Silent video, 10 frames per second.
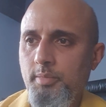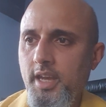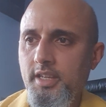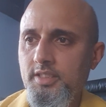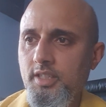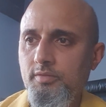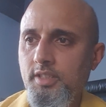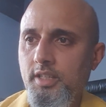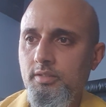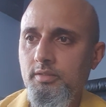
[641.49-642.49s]
pay yourself
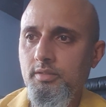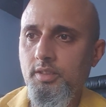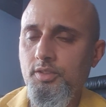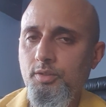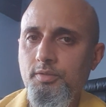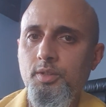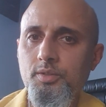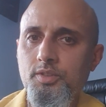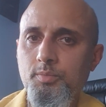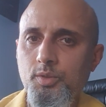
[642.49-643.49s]
down into a real
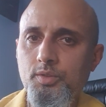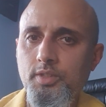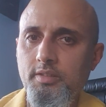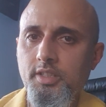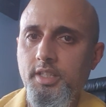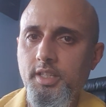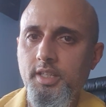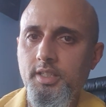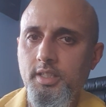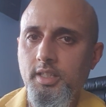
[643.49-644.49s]
small traveling kit.